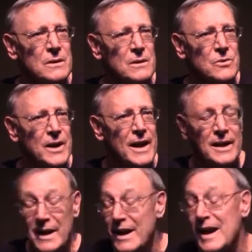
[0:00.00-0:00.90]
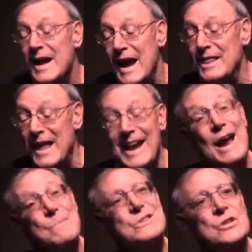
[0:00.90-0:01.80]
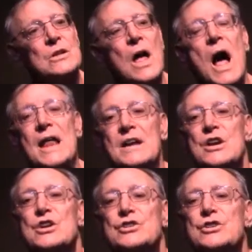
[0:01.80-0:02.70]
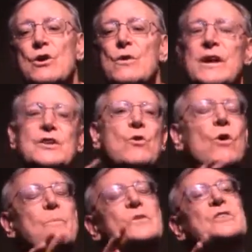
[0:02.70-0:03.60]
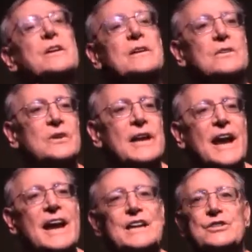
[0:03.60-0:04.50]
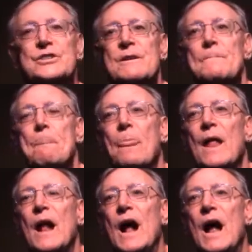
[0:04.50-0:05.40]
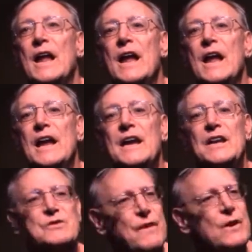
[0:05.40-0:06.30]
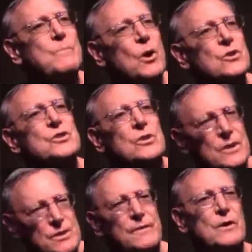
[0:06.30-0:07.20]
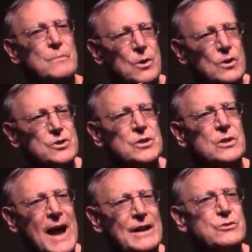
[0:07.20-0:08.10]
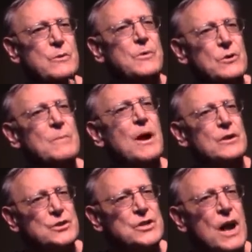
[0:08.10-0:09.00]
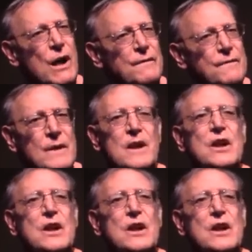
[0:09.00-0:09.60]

Okay, and that happens a lot. So in your particular case, it's very personal. It's a very personal attribute about yourself.